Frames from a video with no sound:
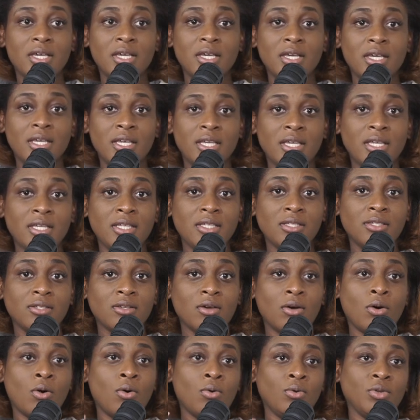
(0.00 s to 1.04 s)
he's
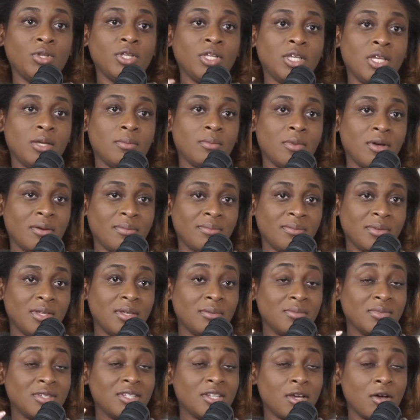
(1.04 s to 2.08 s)
holding him up
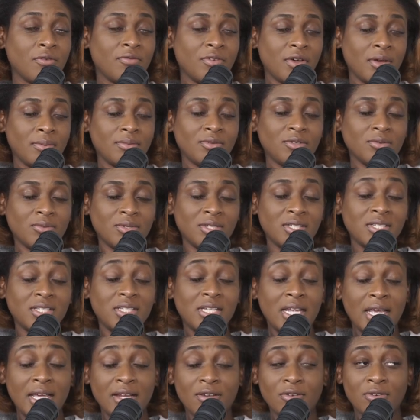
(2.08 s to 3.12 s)
himself up to a
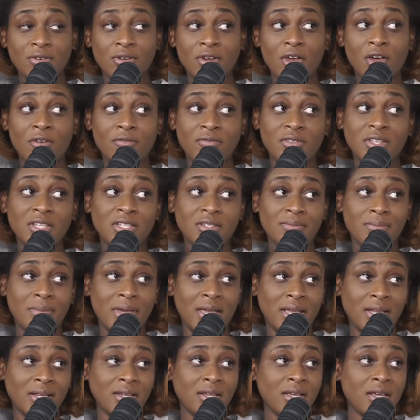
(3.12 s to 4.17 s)
standard of these
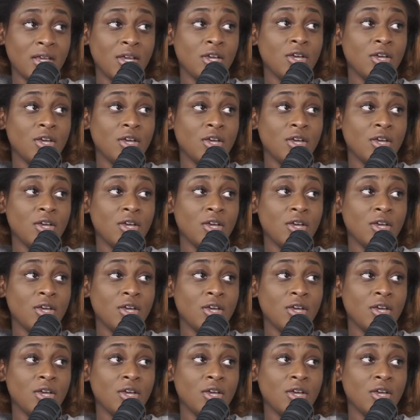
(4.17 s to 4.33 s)
men